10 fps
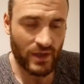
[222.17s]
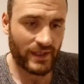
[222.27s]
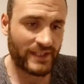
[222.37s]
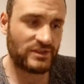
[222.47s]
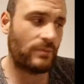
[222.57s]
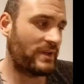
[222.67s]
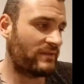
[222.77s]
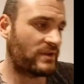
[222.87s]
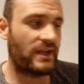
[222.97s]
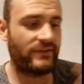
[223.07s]
Okay, so believe
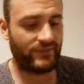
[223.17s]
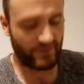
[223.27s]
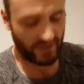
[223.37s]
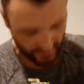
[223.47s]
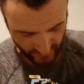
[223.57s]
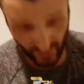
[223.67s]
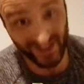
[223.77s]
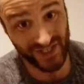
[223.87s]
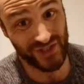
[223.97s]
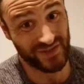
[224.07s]
it or not, a lot of your
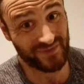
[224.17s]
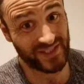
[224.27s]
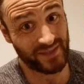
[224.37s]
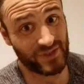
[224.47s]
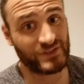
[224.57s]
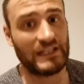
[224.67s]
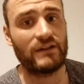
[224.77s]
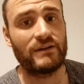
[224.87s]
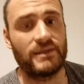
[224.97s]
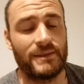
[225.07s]
estrogen receptors
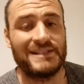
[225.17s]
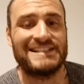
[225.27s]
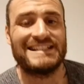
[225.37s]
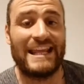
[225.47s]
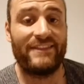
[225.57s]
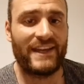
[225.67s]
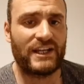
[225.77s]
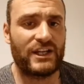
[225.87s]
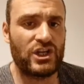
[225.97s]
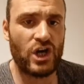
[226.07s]
are in the
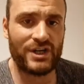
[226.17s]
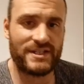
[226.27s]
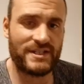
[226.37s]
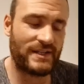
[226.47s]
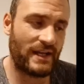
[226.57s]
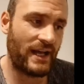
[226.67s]
gut.